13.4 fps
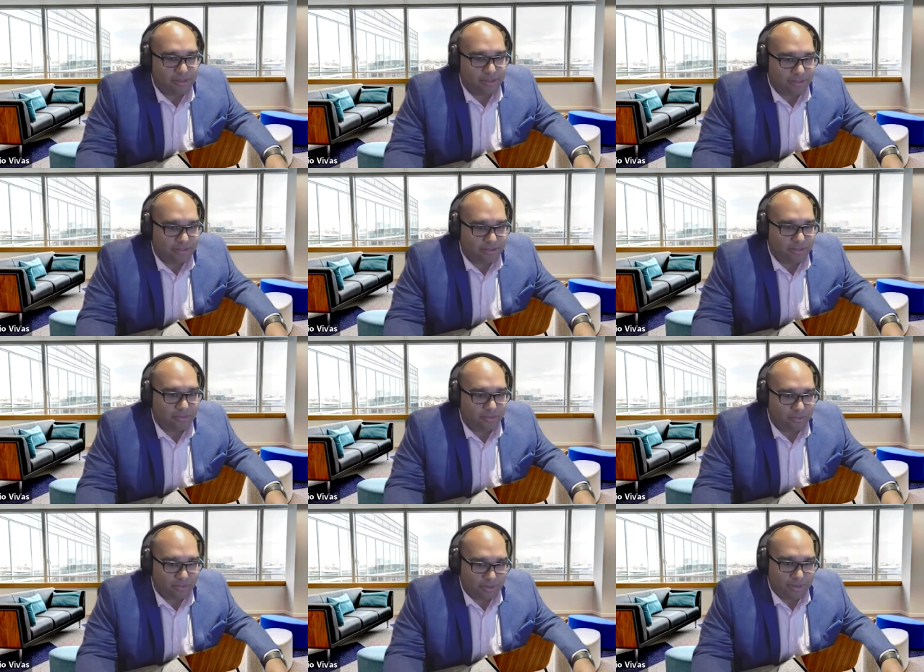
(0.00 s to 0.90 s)
Uh,
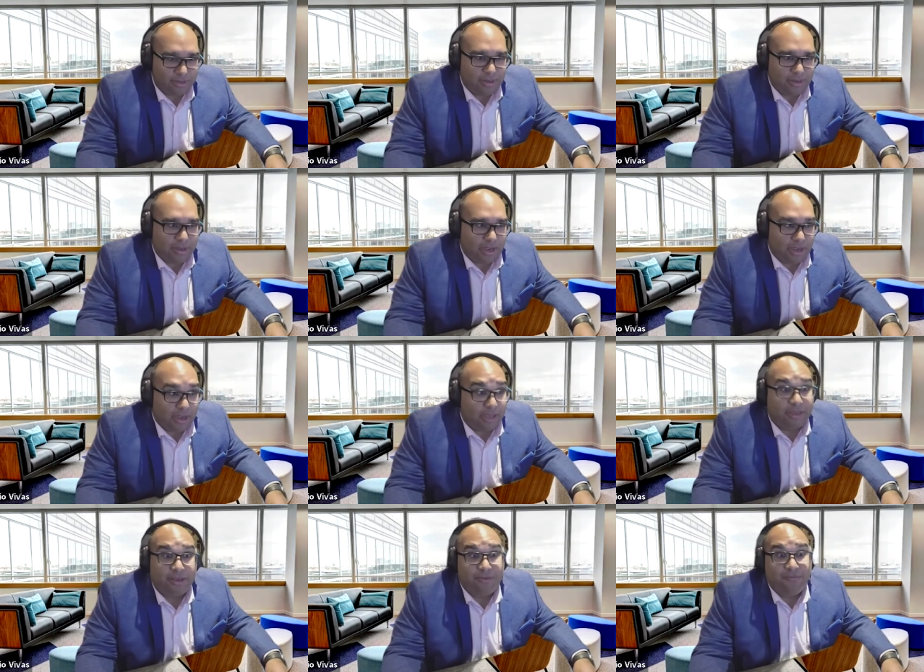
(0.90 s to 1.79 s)
so uh, I
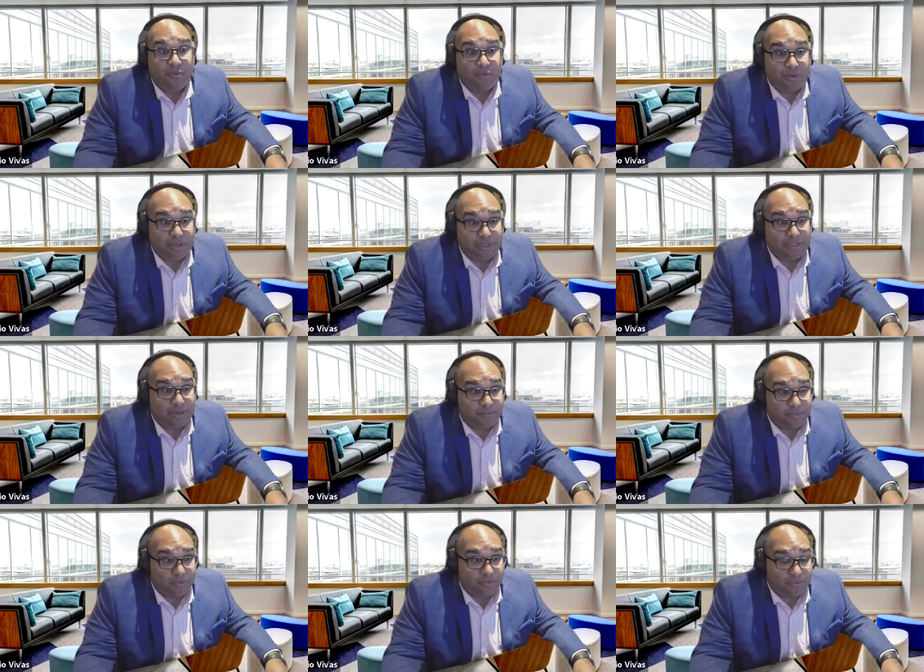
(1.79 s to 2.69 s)
can give you one
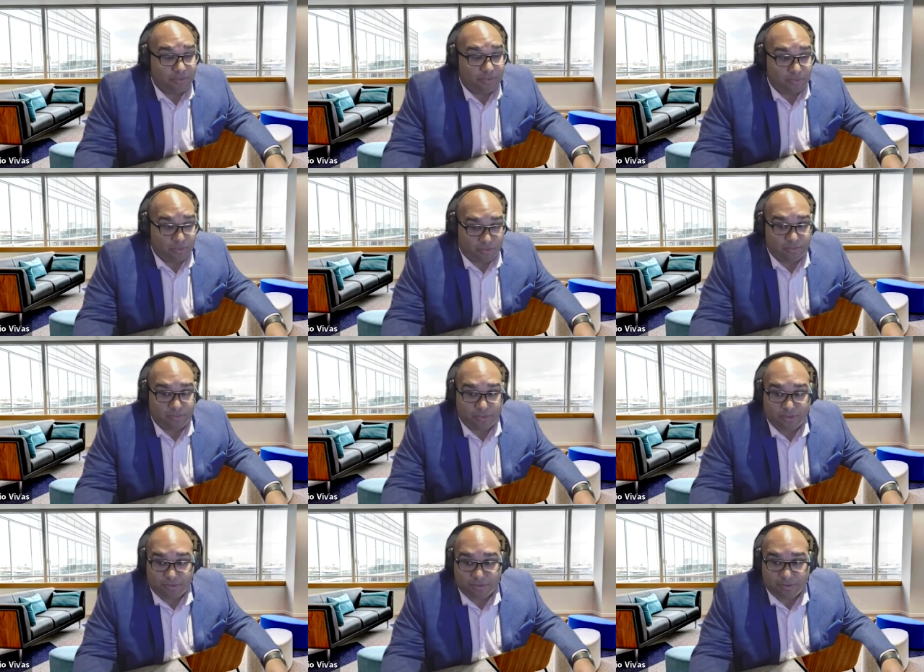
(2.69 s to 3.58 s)
example where
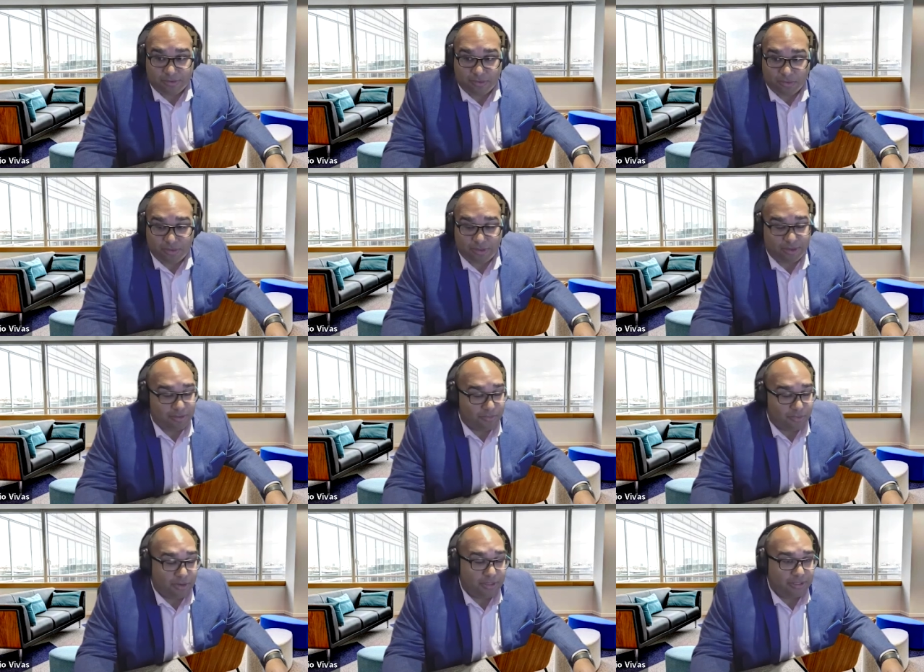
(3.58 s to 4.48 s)
one of the early on
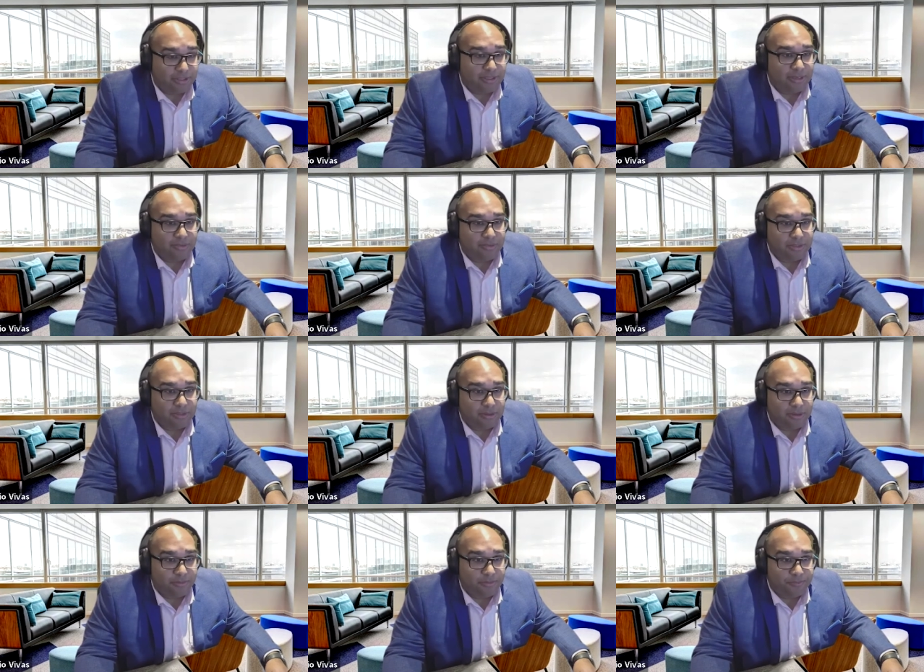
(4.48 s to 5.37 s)
projects that I was
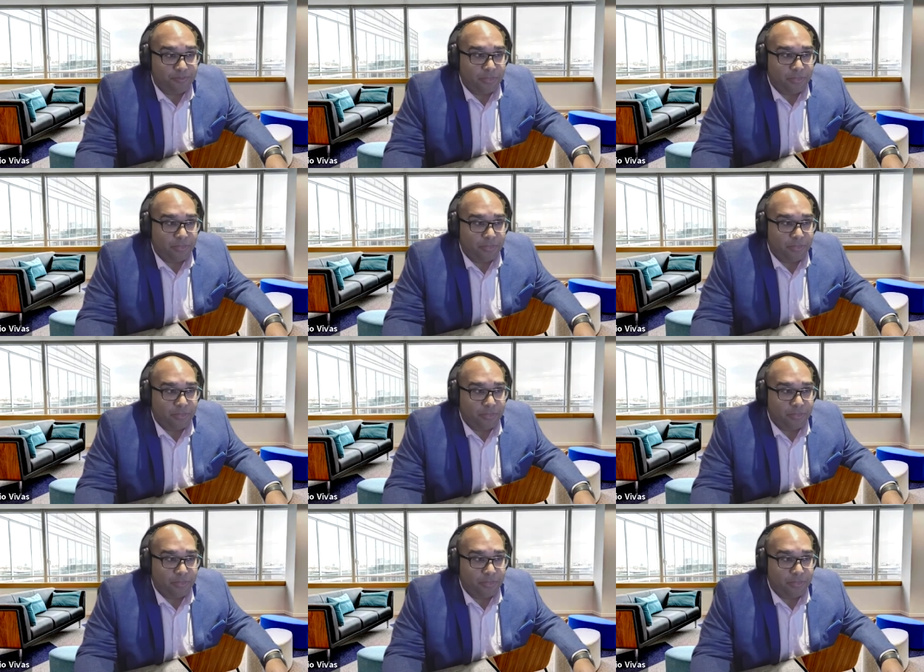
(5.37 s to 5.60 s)
on,